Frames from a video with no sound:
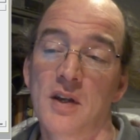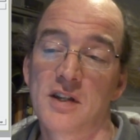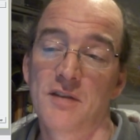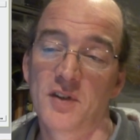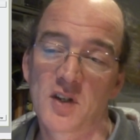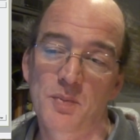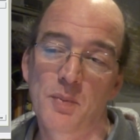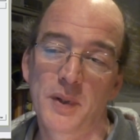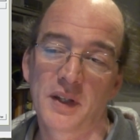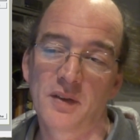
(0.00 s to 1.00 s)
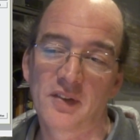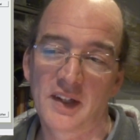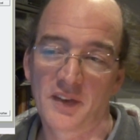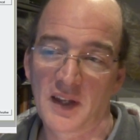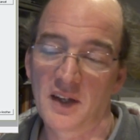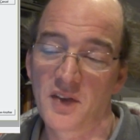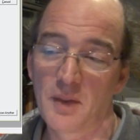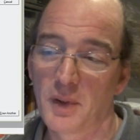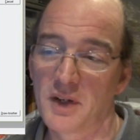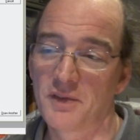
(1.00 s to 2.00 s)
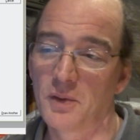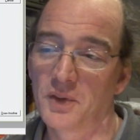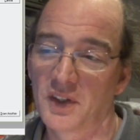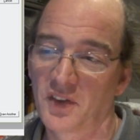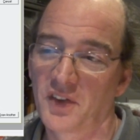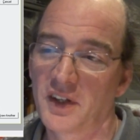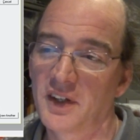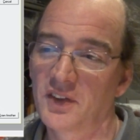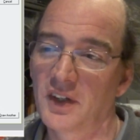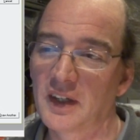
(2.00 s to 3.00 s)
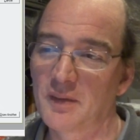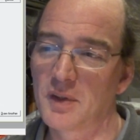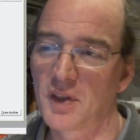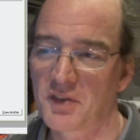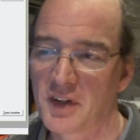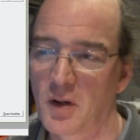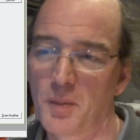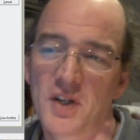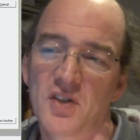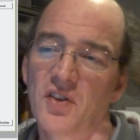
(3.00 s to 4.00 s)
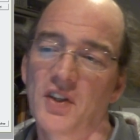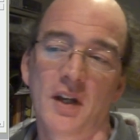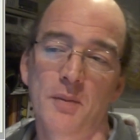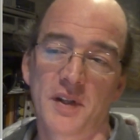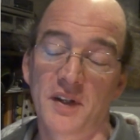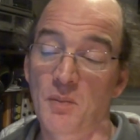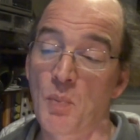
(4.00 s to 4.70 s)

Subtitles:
So if I just select that, then by default, as I say, it's going to give me the 3 combinations to go with it.